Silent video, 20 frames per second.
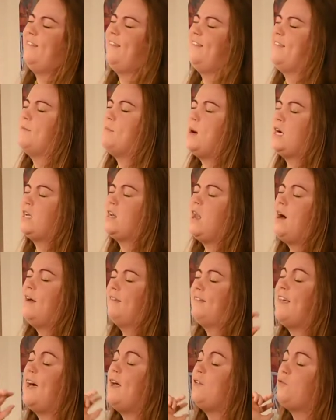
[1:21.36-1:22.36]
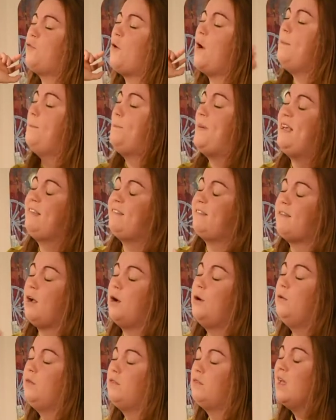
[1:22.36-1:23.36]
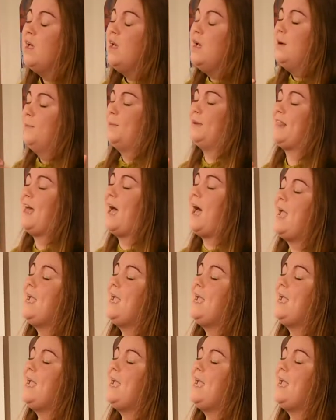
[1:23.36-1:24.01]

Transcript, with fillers: sit in my glass house throwing big stones. But the